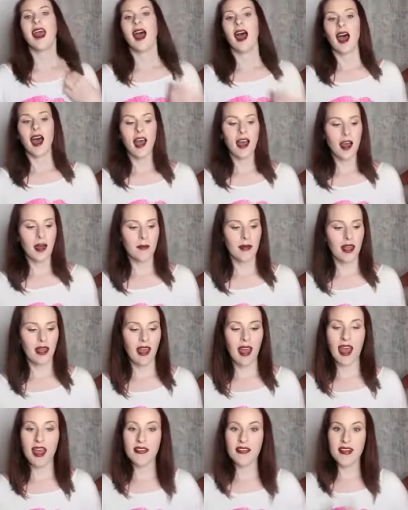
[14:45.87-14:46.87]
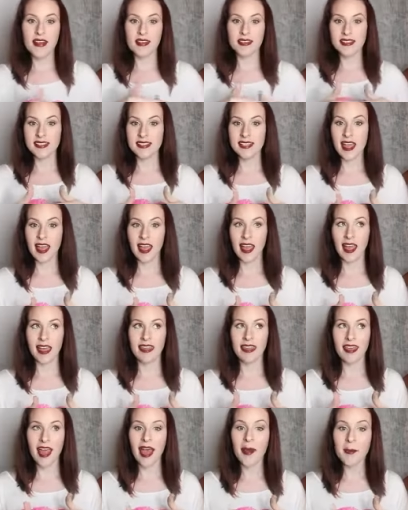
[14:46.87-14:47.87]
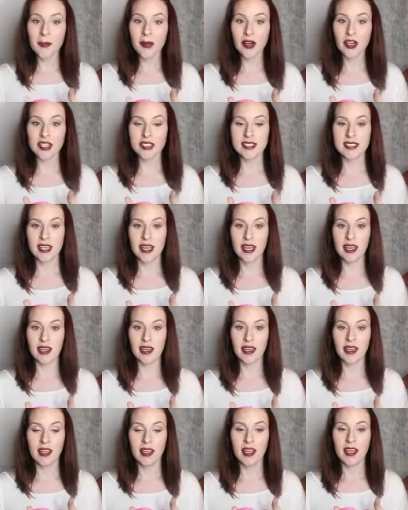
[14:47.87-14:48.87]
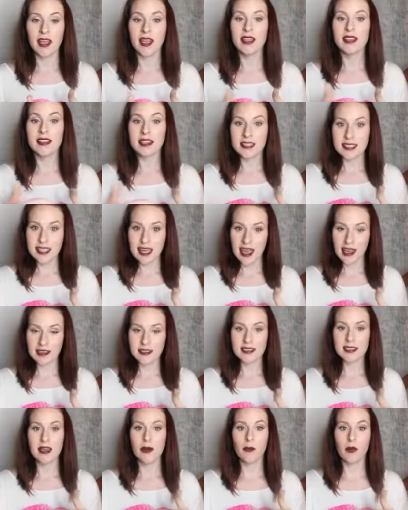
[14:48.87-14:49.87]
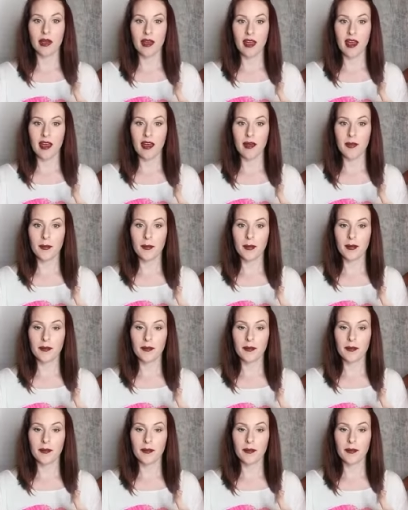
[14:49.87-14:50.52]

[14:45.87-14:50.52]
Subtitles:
and then say that person sign someone up,